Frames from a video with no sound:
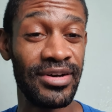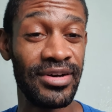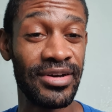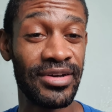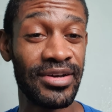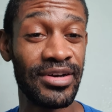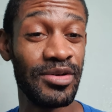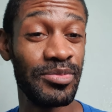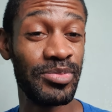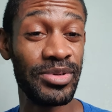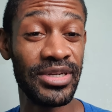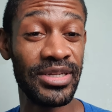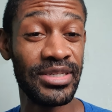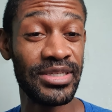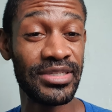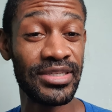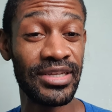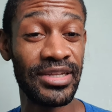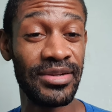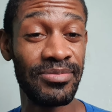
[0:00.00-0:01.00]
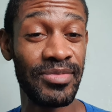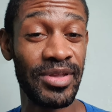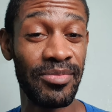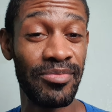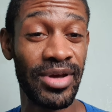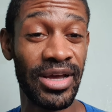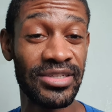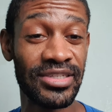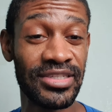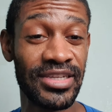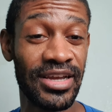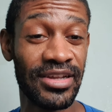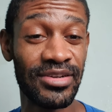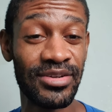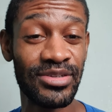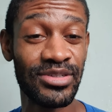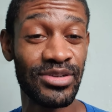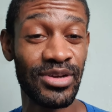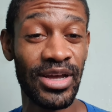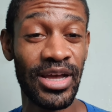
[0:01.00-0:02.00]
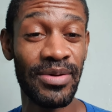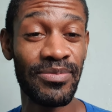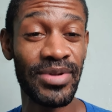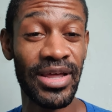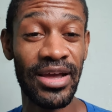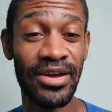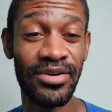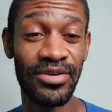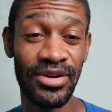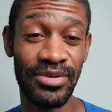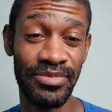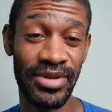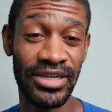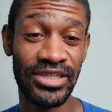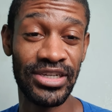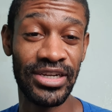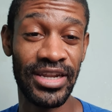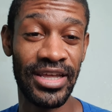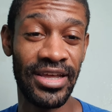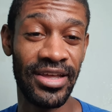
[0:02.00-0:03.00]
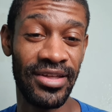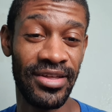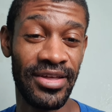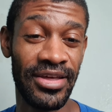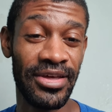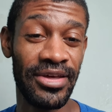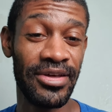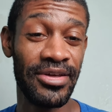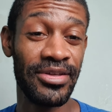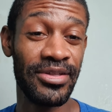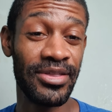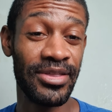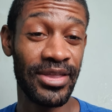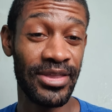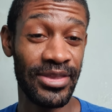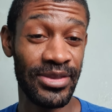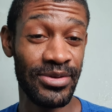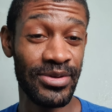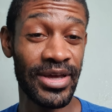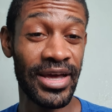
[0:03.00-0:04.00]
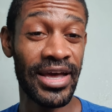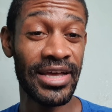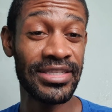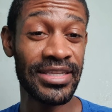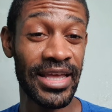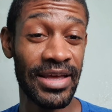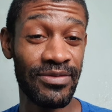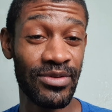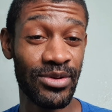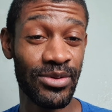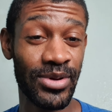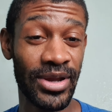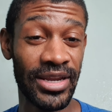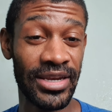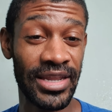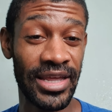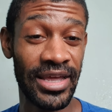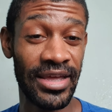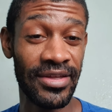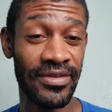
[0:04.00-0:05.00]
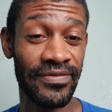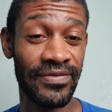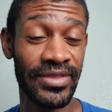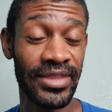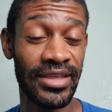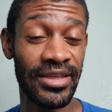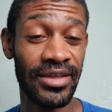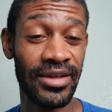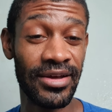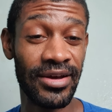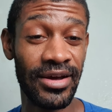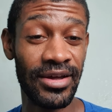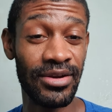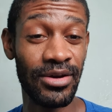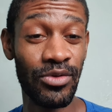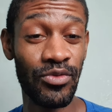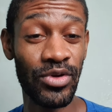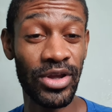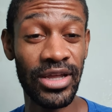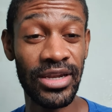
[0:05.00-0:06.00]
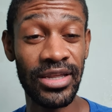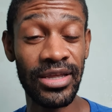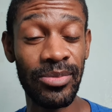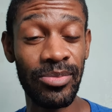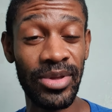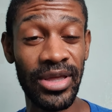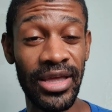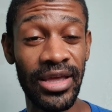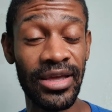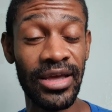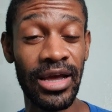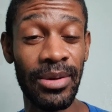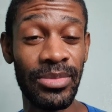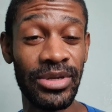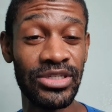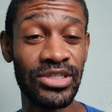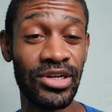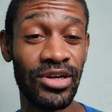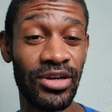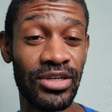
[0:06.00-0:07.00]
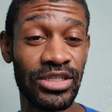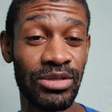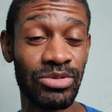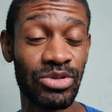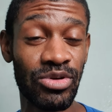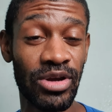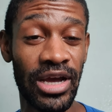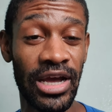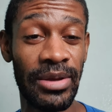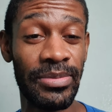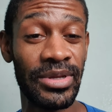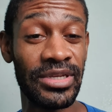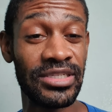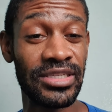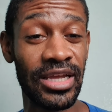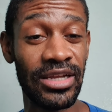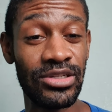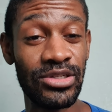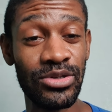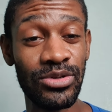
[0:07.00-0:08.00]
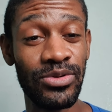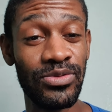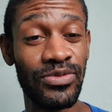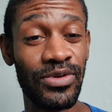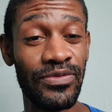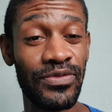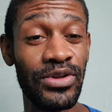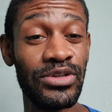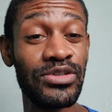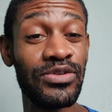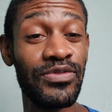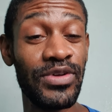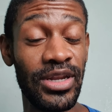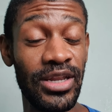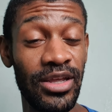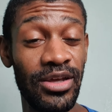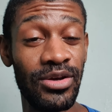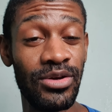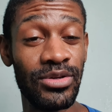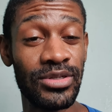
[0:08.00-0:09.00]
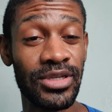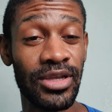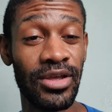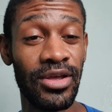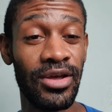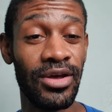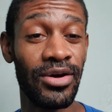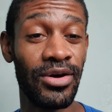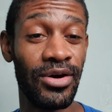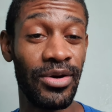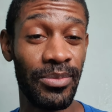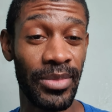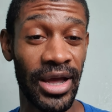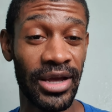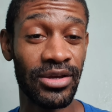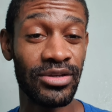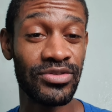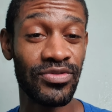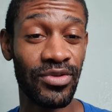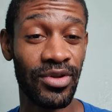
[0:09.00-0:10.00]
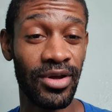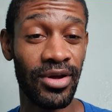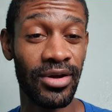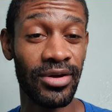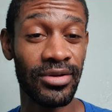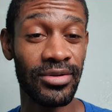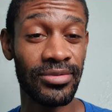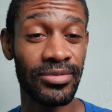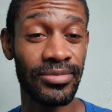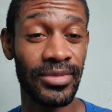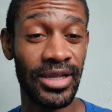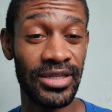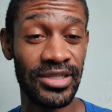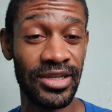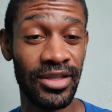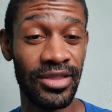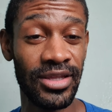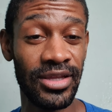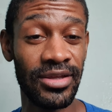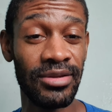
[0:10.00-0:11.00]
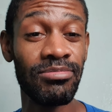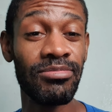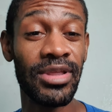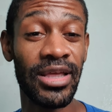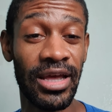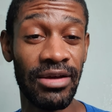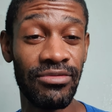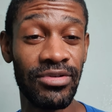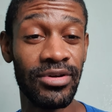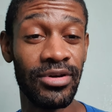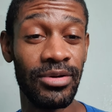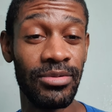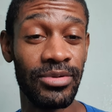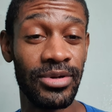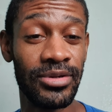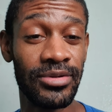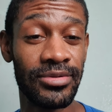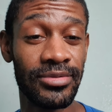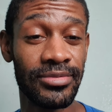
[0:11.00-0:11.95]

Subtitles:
companies in my sector. So I'm not gonna mention that. You guys have a great day. Don't forget to embed, comment, share, and subscribe, and stay tuned for future videos on Michael's vlog. Until then, have a good one.